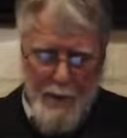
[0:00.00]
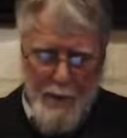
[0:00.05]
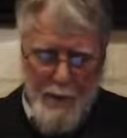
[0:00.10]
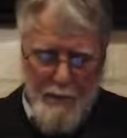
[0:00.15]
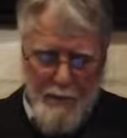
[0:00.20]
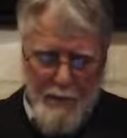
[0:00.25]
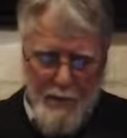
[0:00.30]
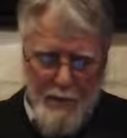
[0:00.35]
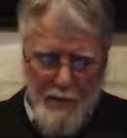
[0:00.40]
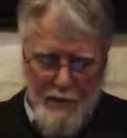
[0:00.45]

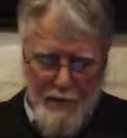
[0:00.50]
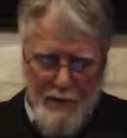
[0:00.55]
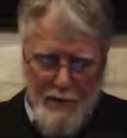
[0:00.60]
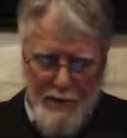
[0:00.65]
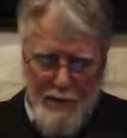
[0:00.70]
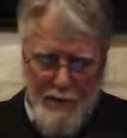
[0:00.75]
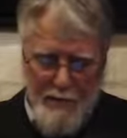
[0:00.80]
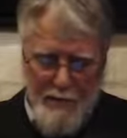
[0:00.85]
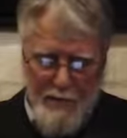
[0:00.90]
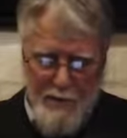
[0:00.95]
A very
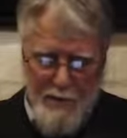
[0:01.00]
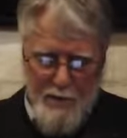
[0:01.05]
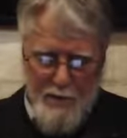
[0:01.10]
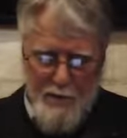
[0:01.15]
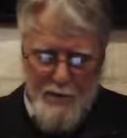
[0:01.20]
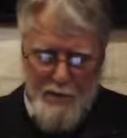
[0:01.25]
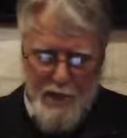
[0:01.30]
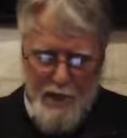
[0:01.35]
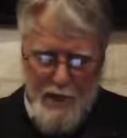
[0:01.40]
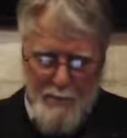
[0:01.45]

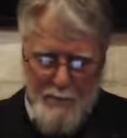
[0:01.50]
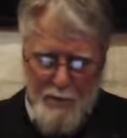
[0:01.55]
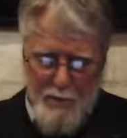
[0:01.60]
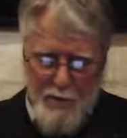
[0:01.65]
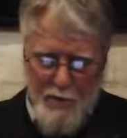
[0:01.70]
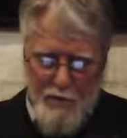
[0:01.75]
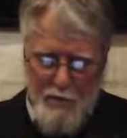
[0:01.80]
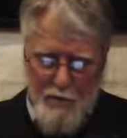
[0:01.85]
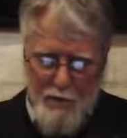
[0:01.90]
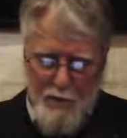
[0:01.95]
significant
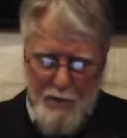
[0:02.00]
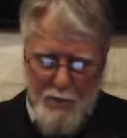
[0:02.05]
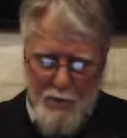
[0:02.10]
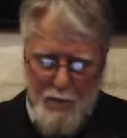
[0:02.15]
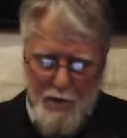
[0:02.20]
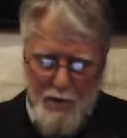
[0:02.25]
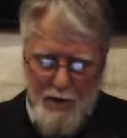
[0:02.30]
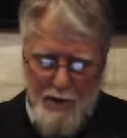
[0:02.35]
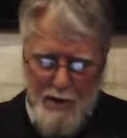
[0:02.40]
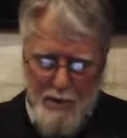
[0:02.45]
statement is
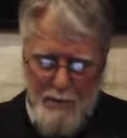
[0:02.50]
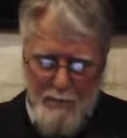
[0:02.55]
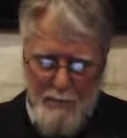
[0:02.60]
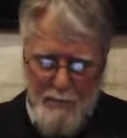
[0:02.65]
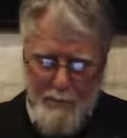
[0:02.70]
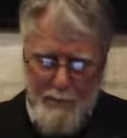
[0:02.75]
recorded.